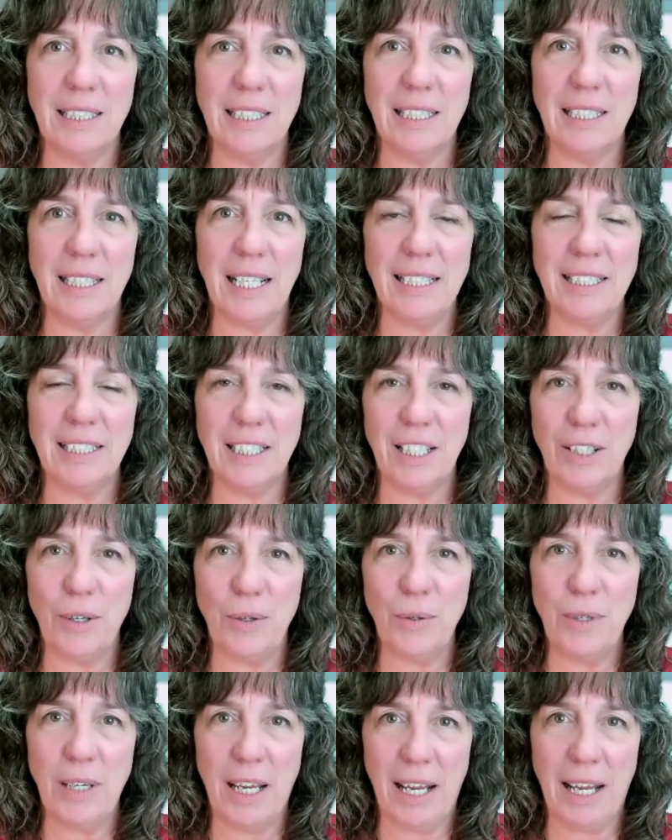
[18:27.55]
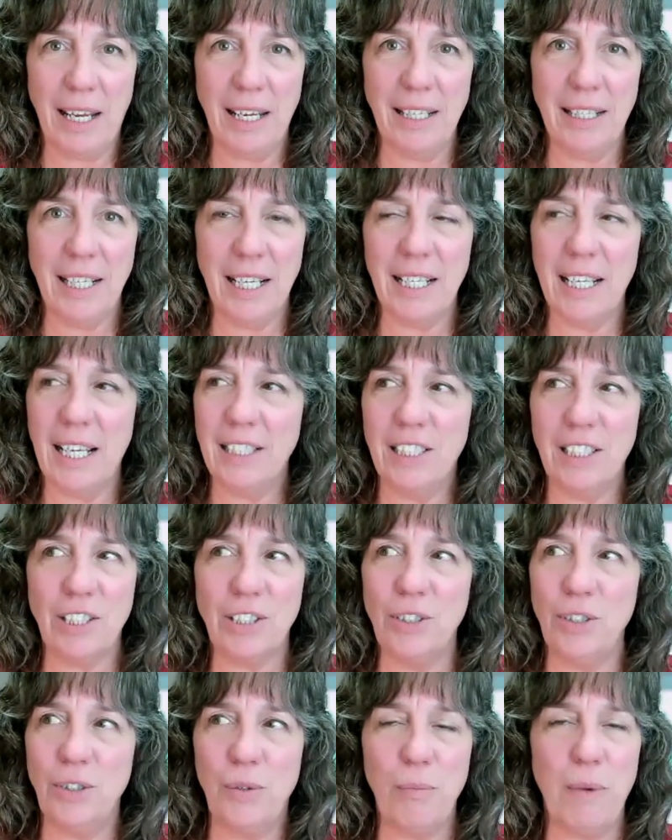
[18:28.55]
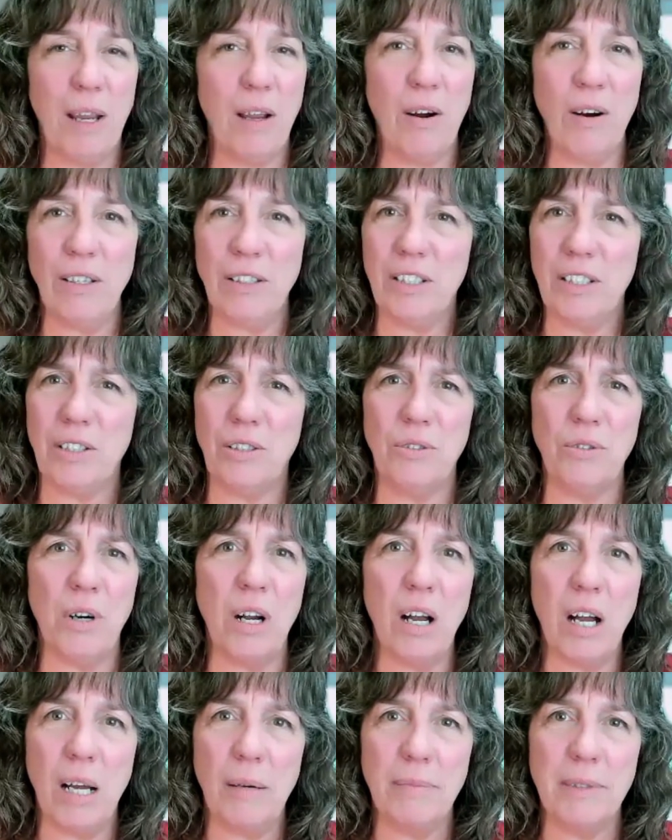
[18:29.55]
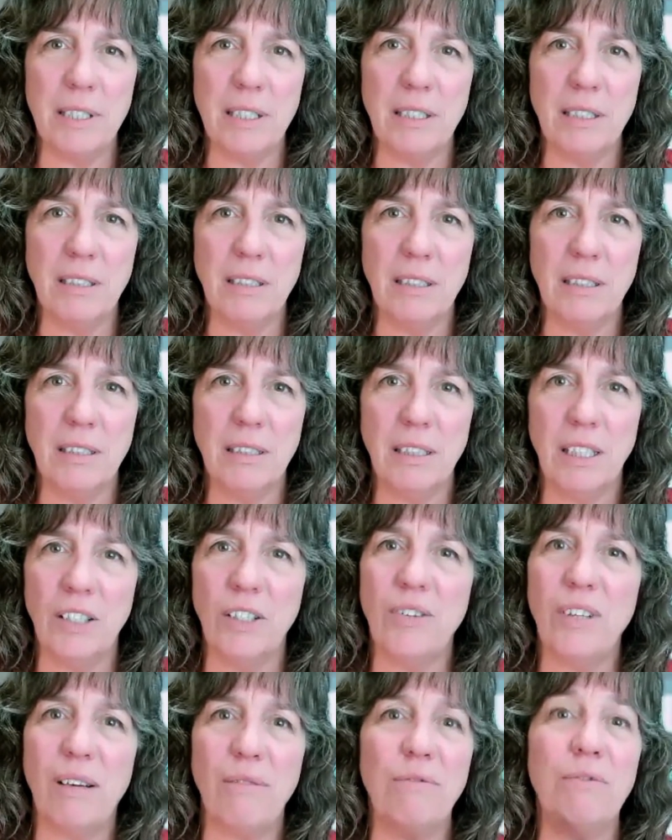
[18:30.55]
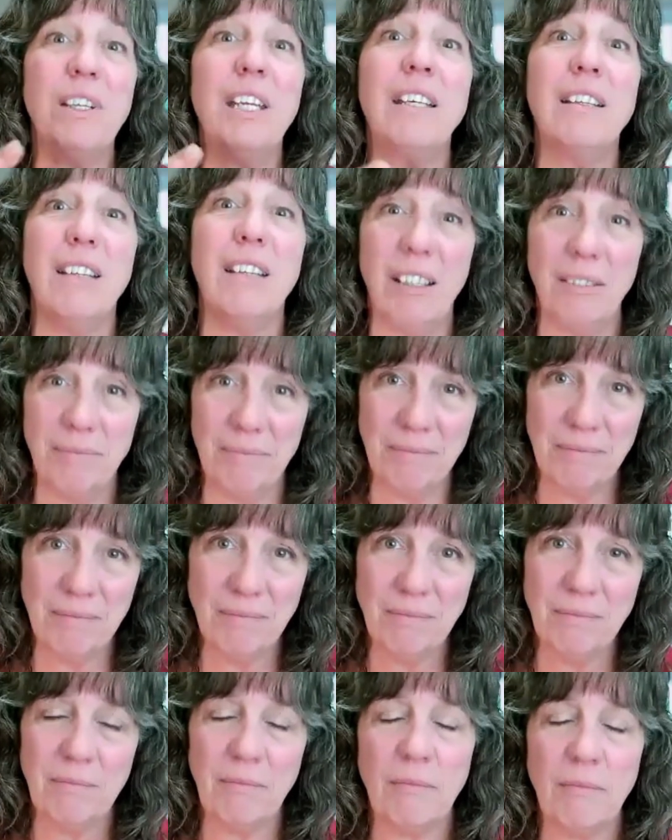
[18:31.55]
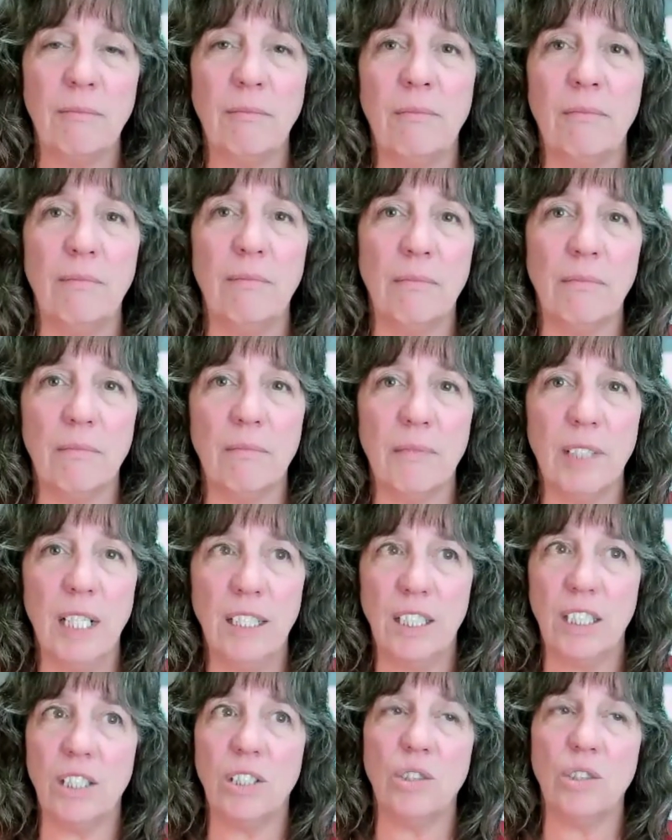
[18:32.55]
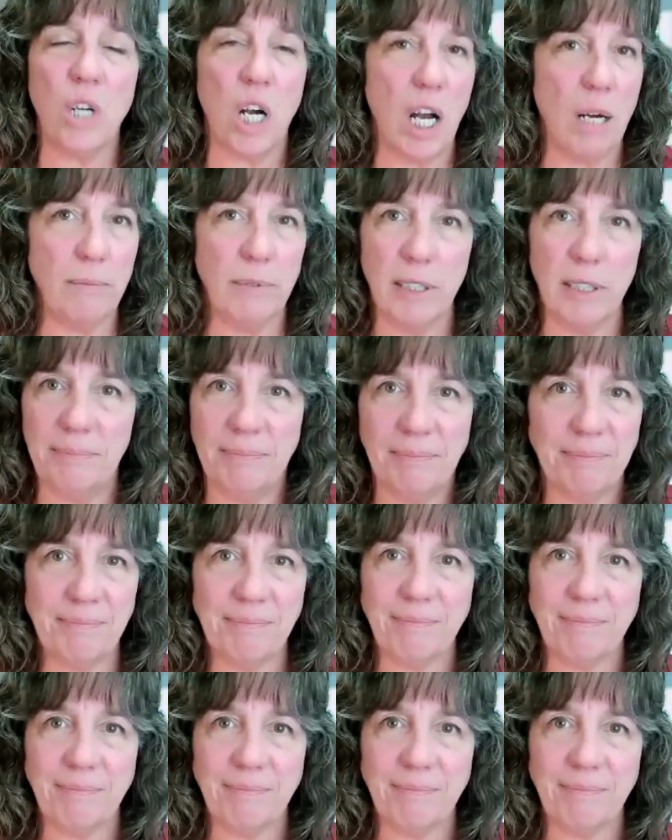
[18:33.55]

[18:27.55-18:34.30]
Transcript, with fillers: And I said, Okay. And I just knew my heart just dropped. You know, that feeling. It just dropped.